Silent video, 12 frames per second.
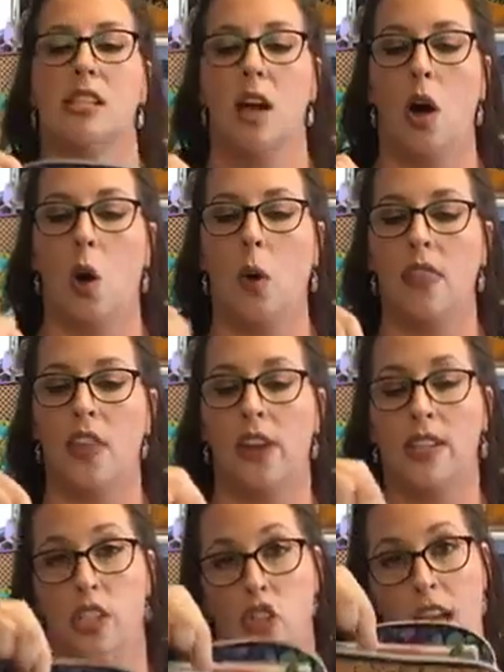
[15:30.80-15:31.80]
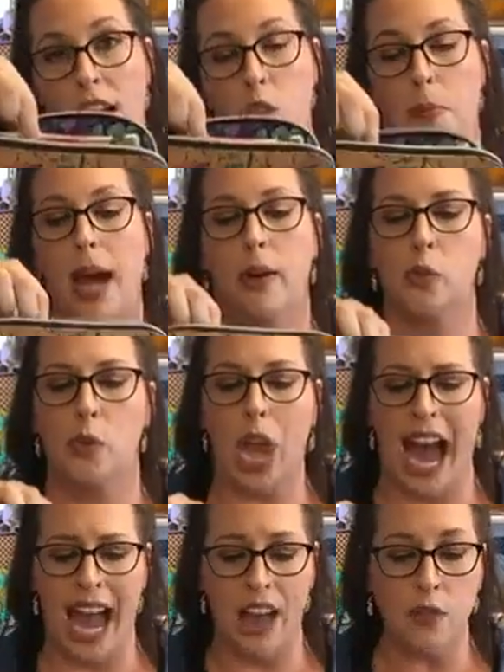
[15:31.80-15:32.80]
So there's a change pouch,
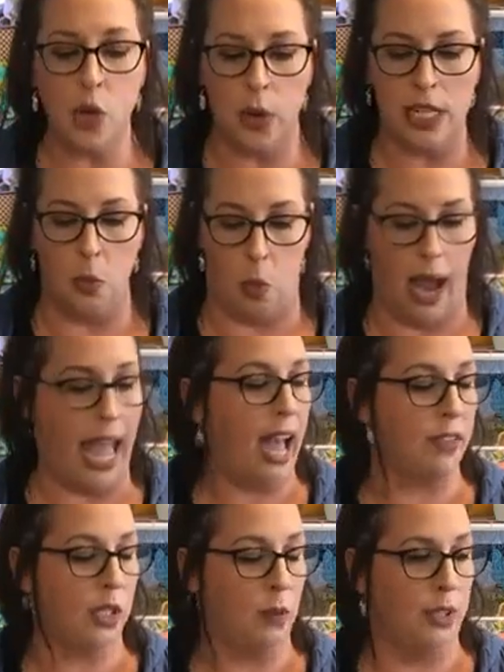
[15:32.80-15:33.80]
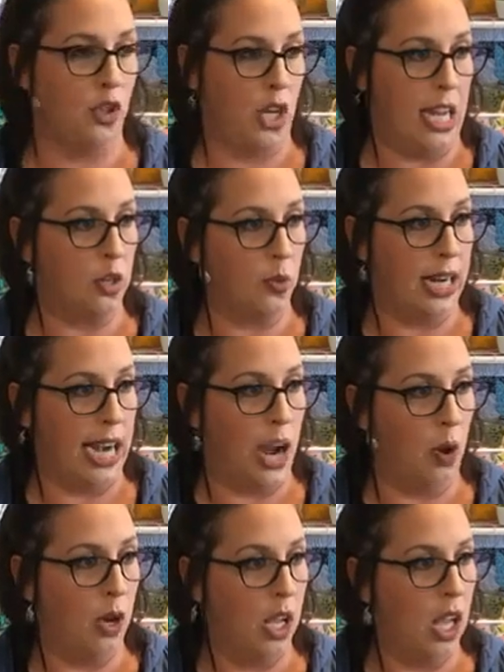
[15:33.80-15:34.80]
which I have no idea why I have so much change right
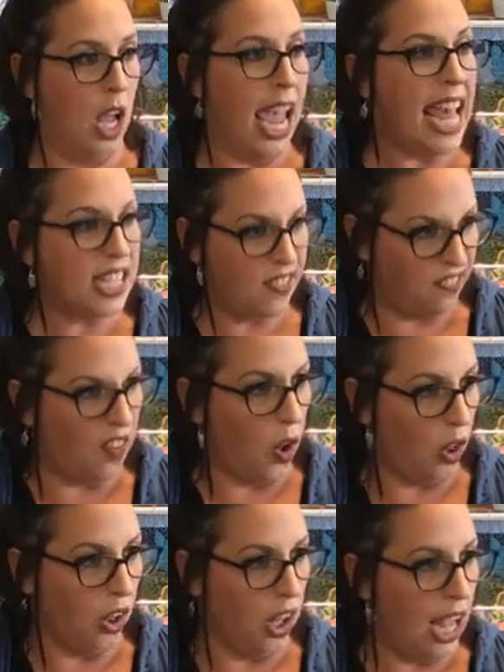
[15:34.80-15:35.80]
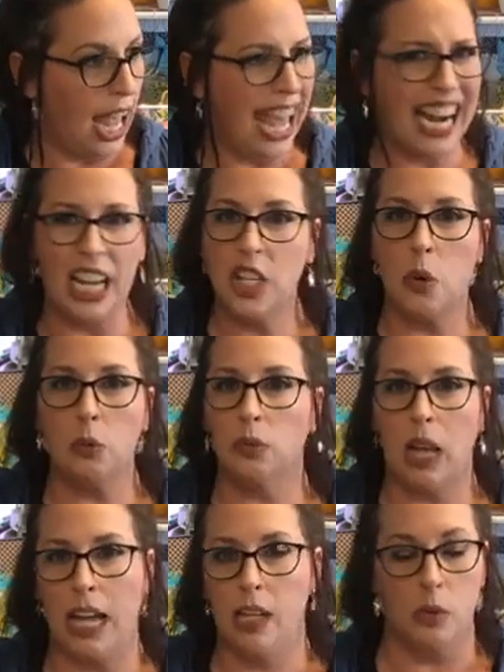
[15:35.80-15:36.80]
now. It's full. And I
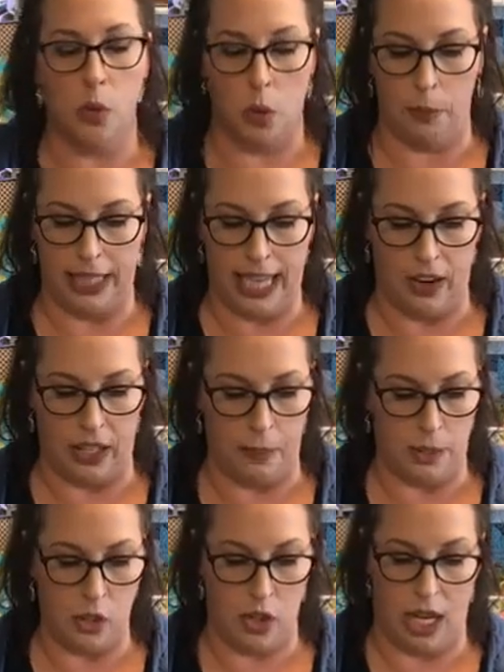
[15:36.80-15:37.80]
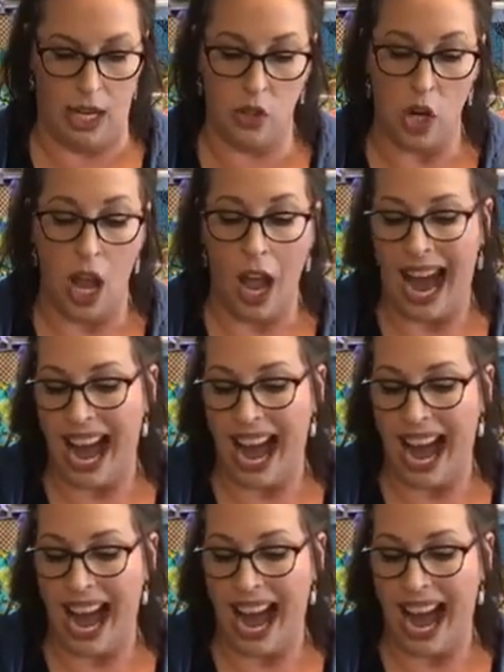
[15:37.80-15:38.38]
don't, I don't normally carry that much change.